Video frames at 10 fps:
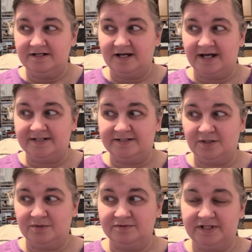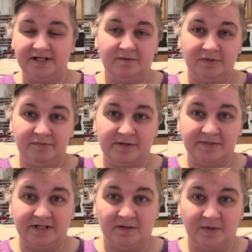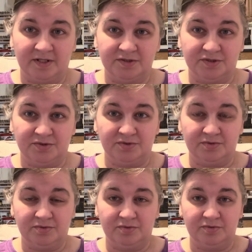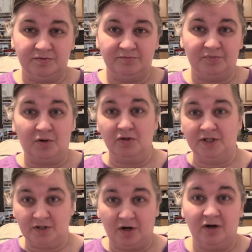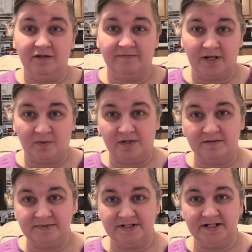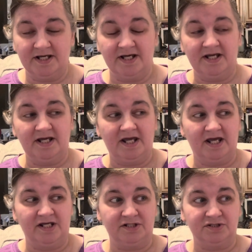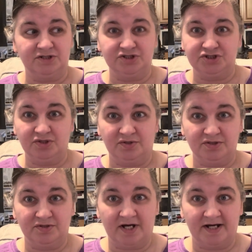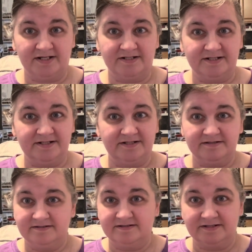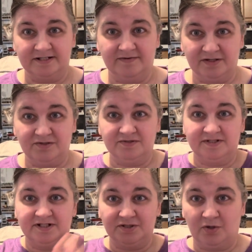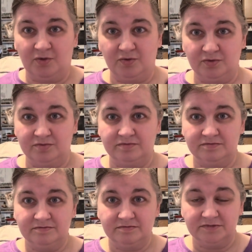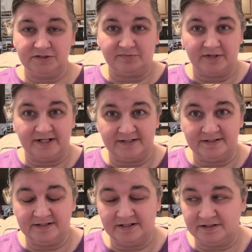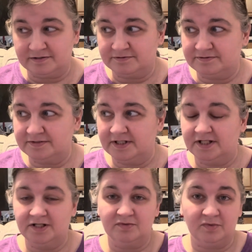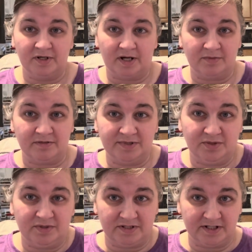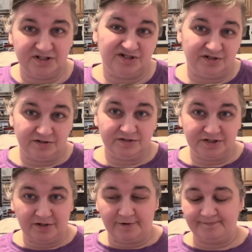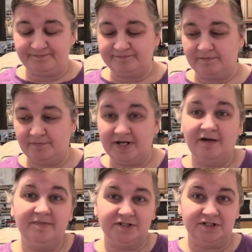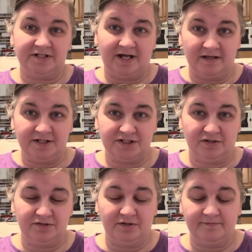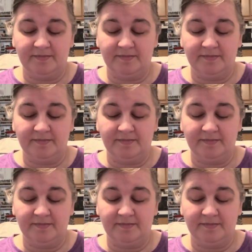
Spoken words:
I don't think I'm going to be able to get around to pulling all of my whips and showing you guys, giving you this whole spread of what I'm going to be doing next year. So, but I'll mention it. I'll let y'all know.